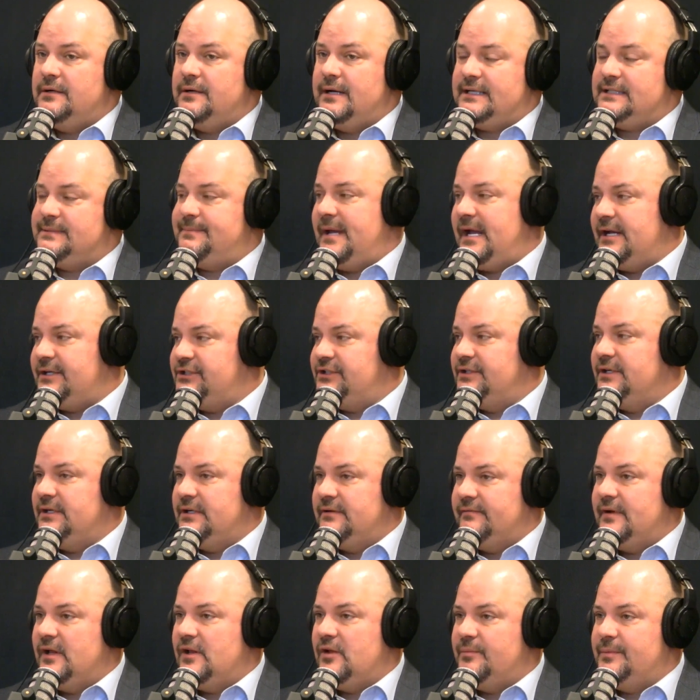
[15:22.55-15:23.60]
expansion and
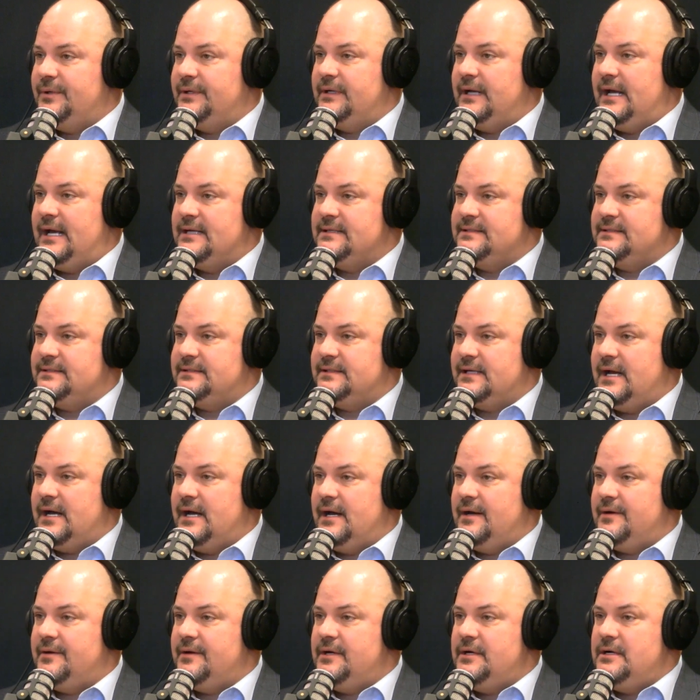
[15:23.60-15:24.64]
development as
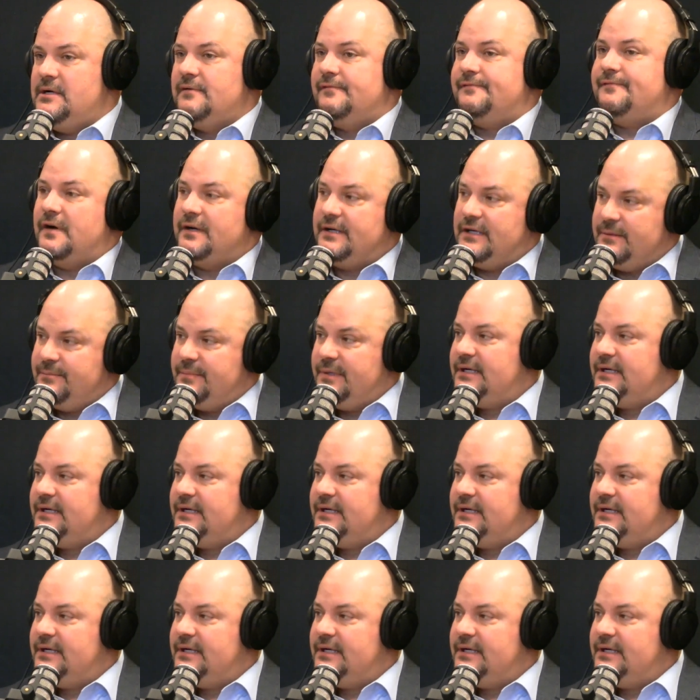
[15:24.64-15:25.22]
funding